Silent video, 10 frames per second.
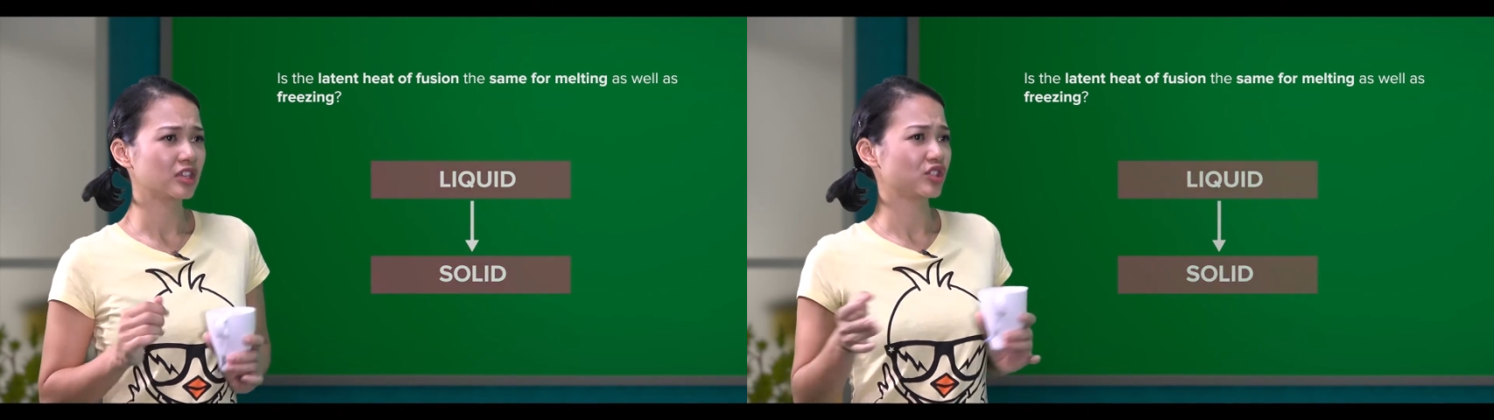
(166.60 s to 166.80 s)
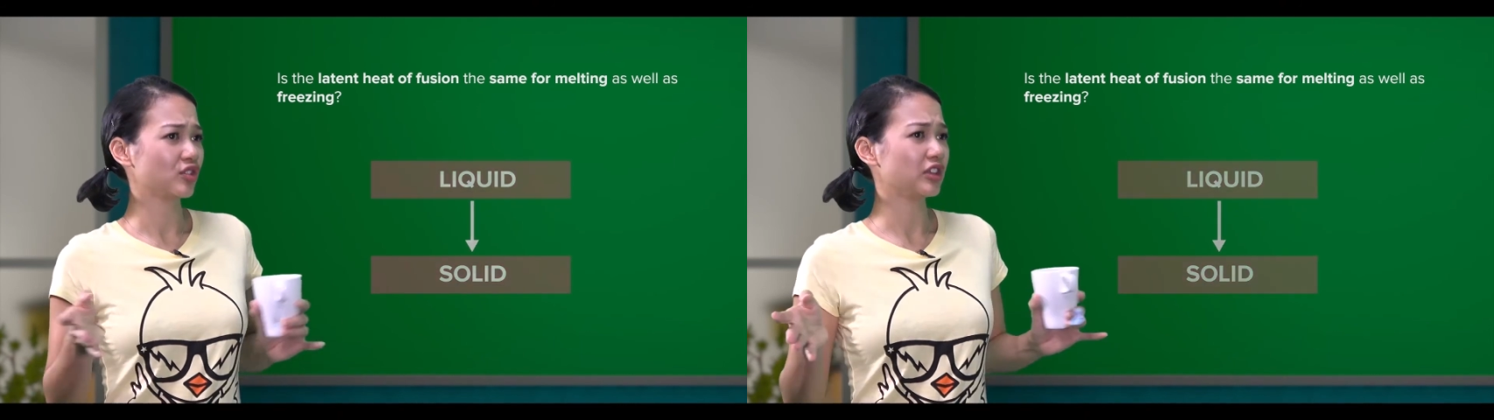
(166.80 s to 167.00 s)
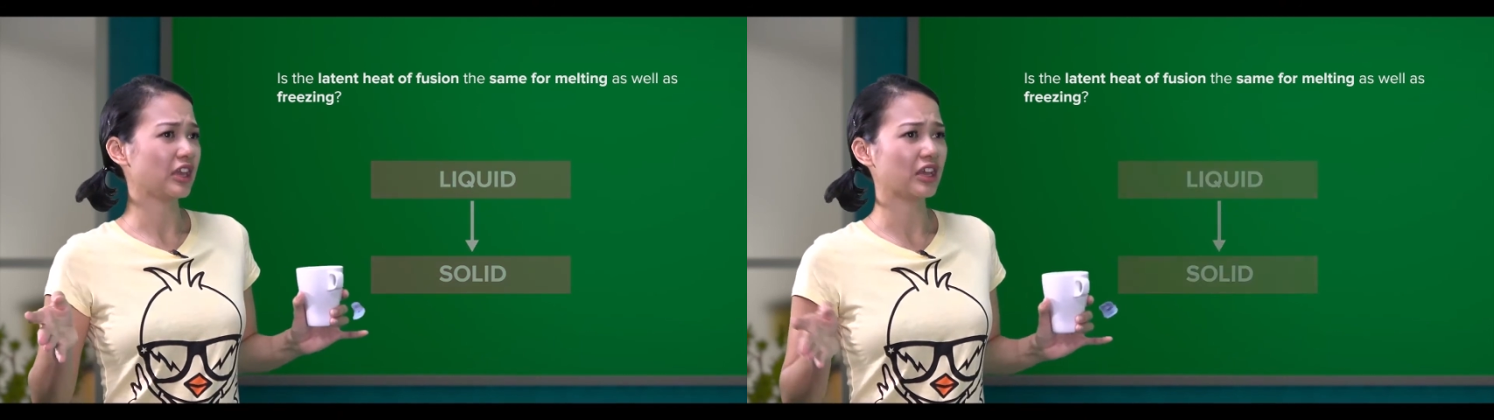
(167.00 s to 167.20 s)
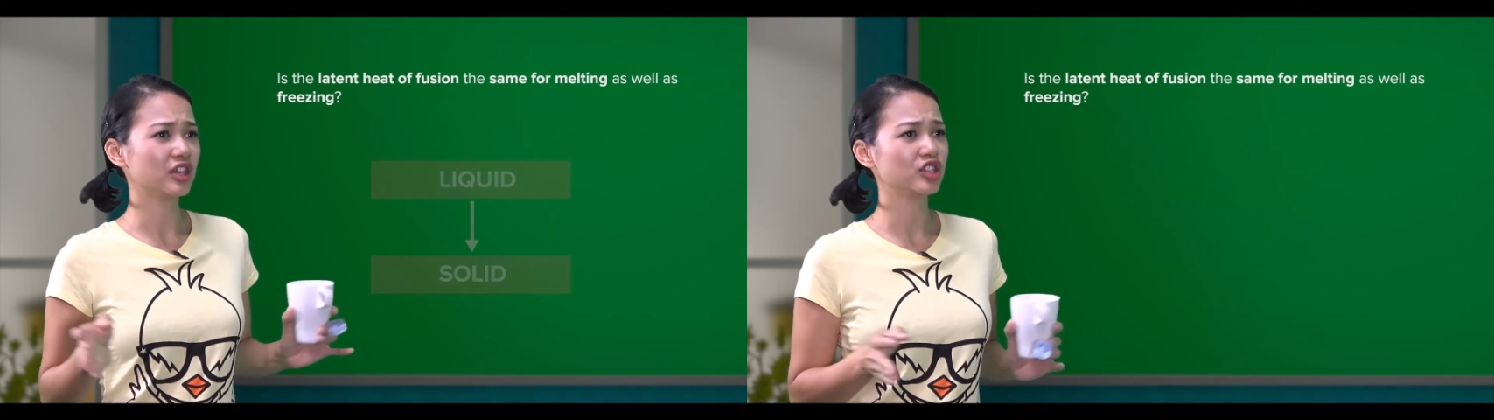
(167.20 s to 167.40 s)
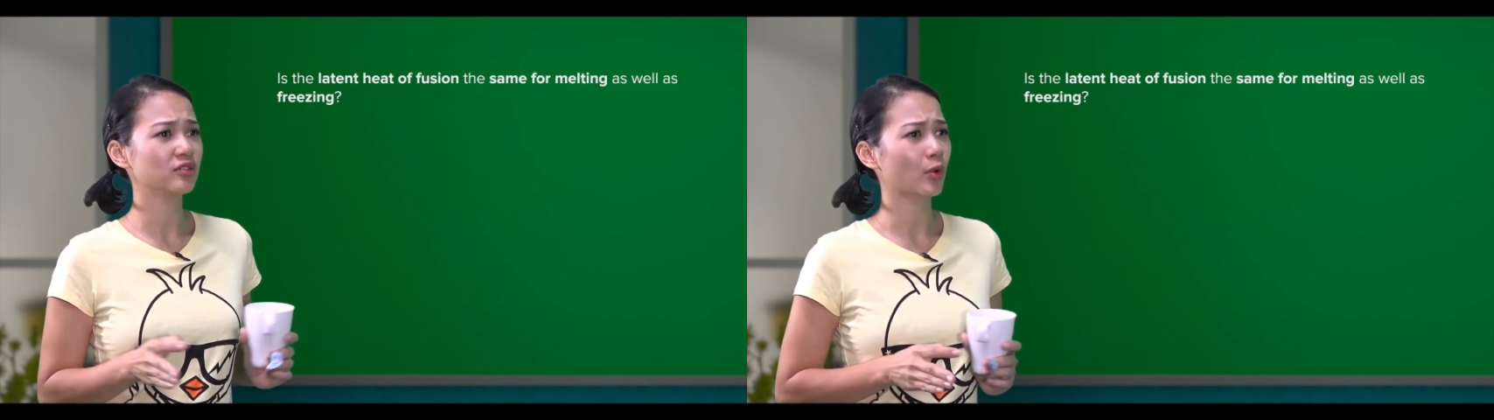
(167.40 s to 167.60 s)
So the
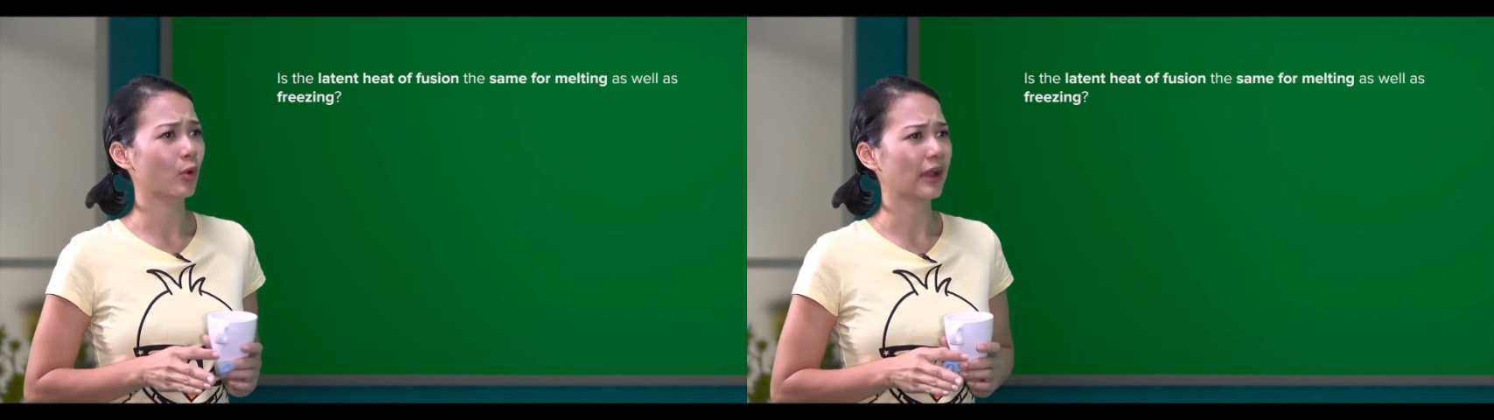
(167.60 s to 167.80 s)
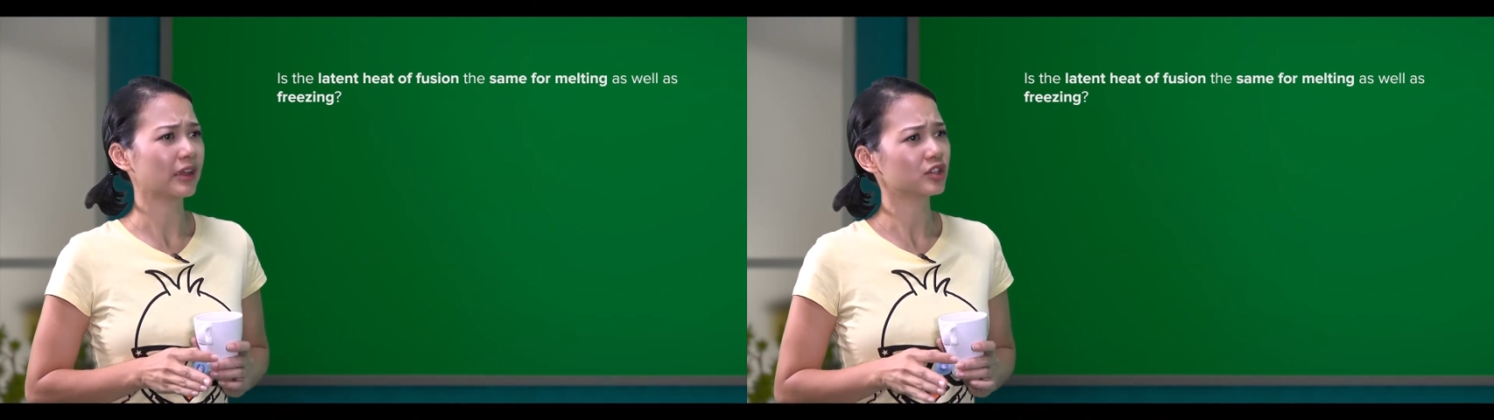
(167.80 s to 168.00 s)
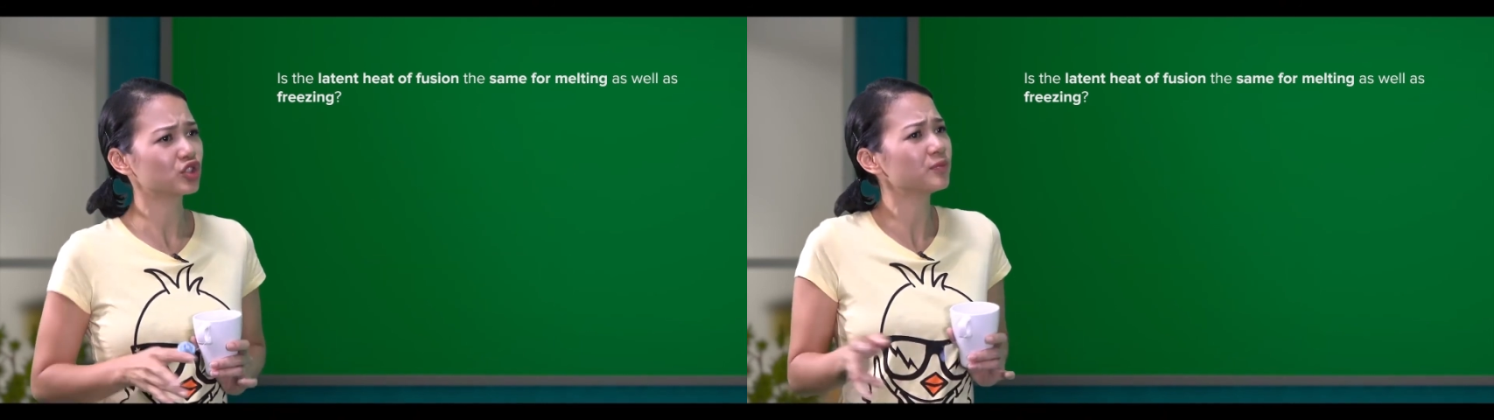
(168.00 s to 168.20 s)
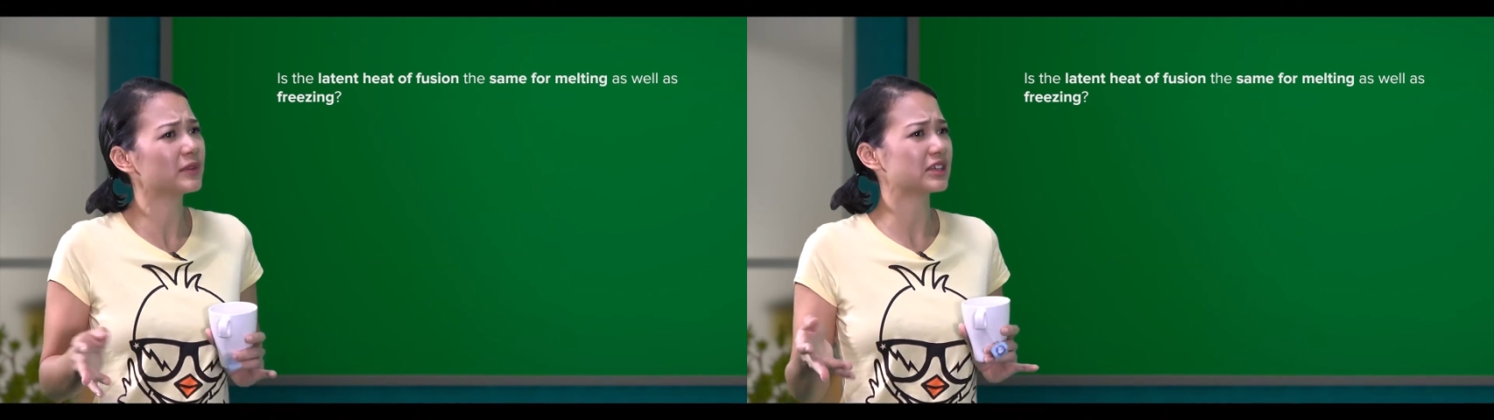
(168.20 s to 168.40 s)
energy required should be